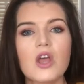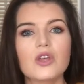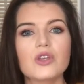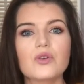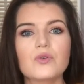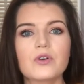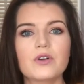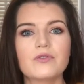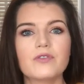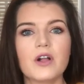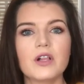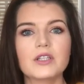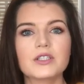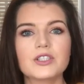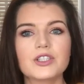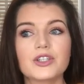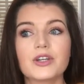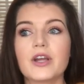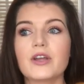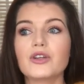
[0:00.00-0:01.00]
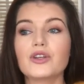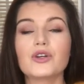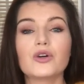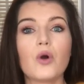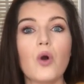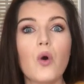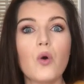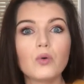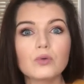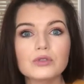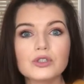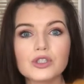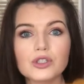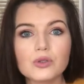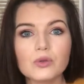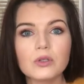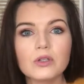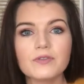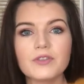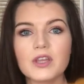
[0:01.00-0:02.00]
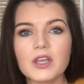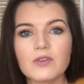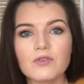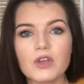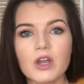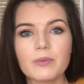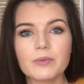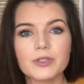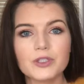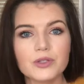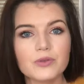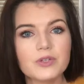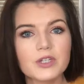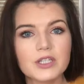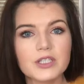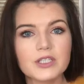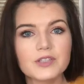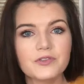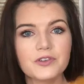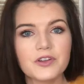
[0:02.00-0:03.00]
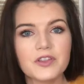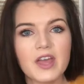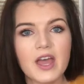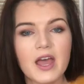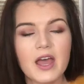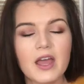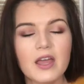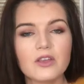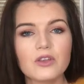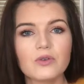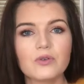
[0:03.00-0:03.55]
You can volunteer at your own school if they give you opportunities for that.